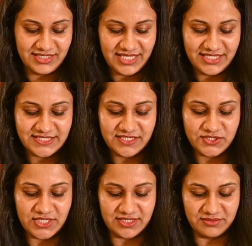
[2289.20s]
Ladies and
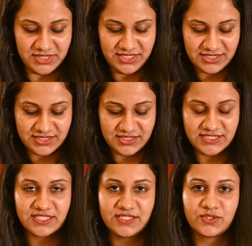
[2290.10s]
gentlemen,
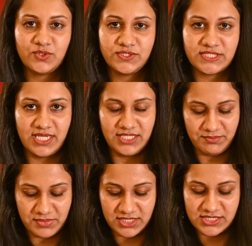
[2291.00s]
this concludes our
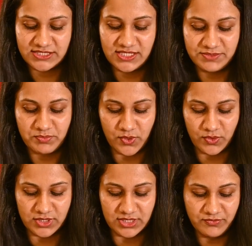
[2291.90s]
Independence Day
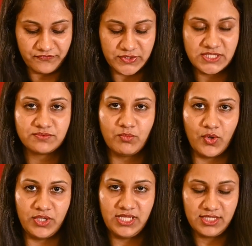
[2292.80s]
program for this
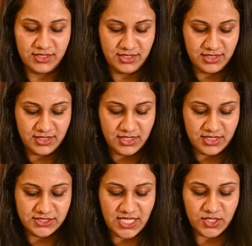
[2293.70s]
morning.
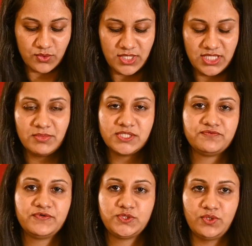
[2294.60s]
Thank you very much
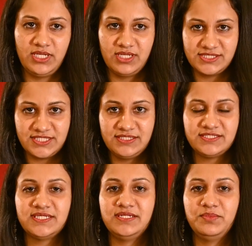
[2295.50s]
for joining us in the
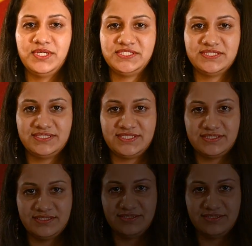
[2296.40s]
celebrations.